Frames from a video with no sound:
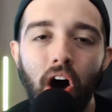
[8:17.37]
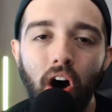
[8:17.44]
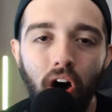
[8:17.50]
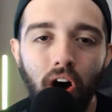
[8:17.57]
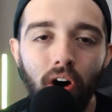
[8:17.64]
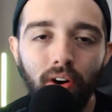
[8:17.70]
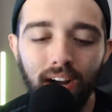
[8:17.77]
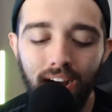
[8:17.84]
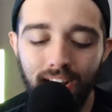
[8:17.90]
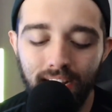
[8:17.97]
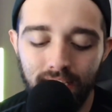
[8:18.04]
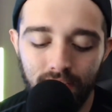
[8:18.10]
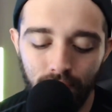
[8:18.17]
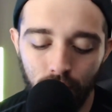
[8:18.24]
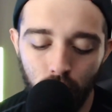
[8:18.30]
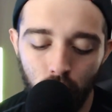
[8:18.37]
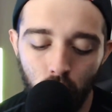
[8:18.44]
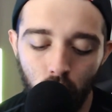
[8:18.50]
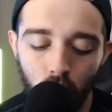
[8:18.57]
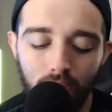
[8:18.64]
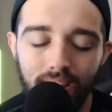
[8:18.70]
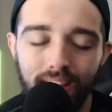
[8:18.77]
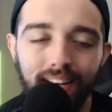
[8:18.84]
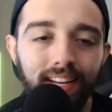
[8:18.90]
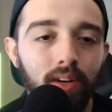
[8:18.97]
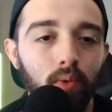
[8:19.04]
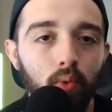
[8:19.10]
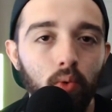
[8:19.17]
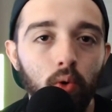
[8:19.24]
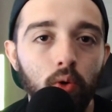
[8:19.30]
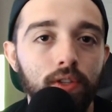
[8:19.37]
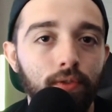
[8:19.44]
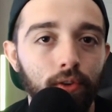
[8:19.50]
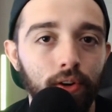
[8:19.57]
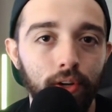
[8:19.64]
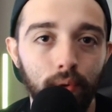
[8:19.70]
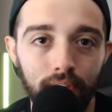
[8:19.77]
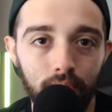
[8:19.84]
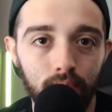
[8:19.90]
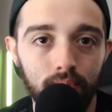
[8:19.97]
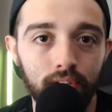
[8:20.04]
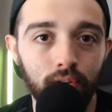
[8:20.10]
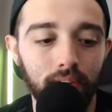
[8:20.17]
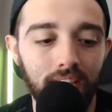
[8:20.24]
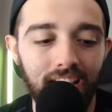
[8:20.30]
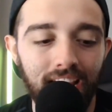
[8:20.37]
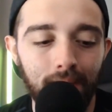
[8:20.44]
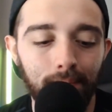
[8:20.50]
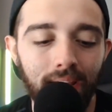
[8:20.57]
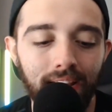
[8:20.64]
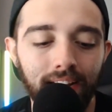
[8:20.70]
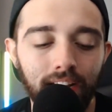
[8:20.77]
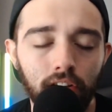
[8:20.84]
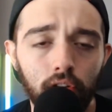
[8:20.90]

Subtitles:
all kinds of new written in rules for you to use in your campaign,